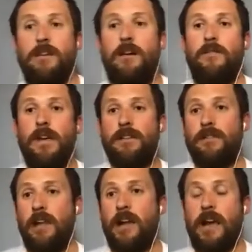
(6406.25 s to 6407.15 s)
I've eaten
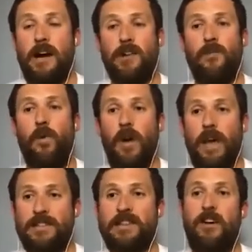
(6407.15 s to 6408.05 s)
a
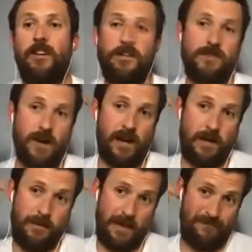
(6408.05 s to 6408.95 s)
carnivore-esque kind of diet
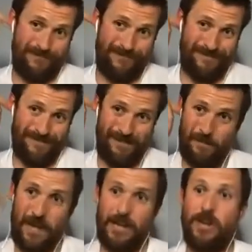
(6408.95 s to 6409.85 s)
about
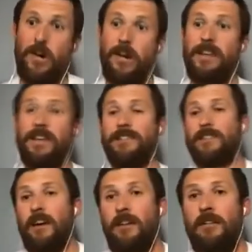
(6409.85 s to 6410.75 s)
9 years
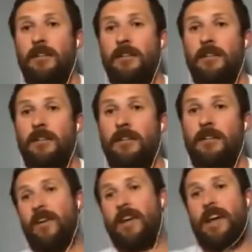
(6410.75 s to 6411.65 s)
ago, and I
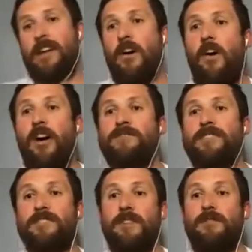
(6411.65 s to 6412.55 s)
broke out in hives
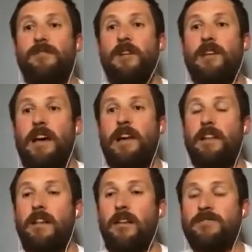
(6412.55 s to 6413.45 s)
and stuff like that.
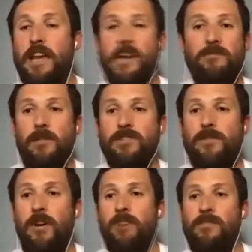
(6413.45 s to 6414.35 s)
And I was taking a
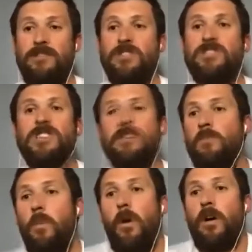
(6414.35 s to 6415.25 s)
multivitamin. It just
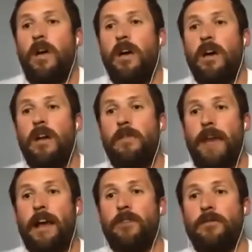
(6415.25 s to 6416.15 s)
didn't work
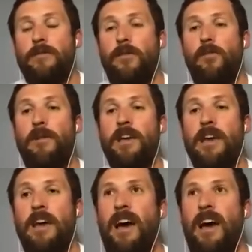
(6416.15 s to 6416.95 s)
that good for me.